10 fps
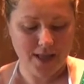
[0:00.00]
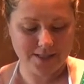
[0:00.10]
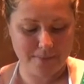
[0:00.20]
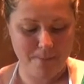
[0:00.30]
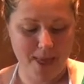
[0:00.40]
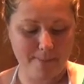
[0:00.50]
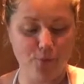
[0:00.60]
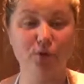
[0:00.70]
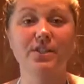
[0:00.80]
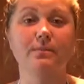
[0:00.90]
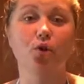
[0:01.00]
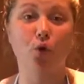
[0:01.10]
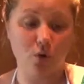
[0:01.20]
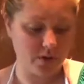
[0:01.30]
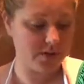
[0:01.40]
some pepper, some
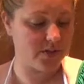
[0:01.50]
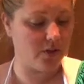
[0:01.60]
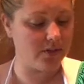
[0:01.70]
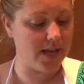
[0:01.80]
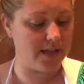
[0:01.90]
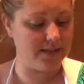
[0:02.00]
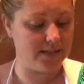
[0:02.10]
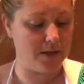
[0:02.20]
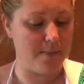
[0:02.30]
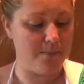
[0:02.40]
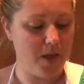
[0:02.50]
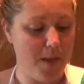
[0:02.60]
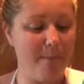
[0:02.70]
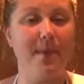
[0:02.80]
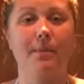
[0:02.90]
coarse salt, and some
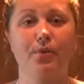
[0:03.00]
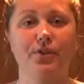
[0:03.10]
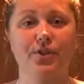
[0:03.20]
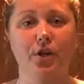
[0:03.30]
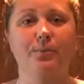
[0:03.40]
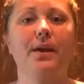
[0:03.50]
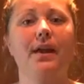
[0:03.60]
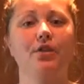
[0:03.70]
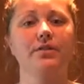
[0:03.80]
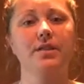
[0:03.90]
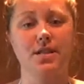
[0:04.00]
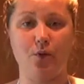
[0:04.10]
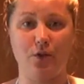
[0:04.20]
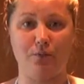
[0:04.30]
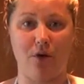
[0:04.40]
maple syrup. Here's the
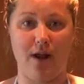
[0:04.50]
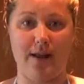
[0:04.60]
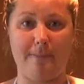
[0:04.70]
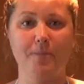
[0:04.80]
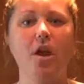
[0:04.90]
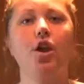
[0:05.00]
thing with brining.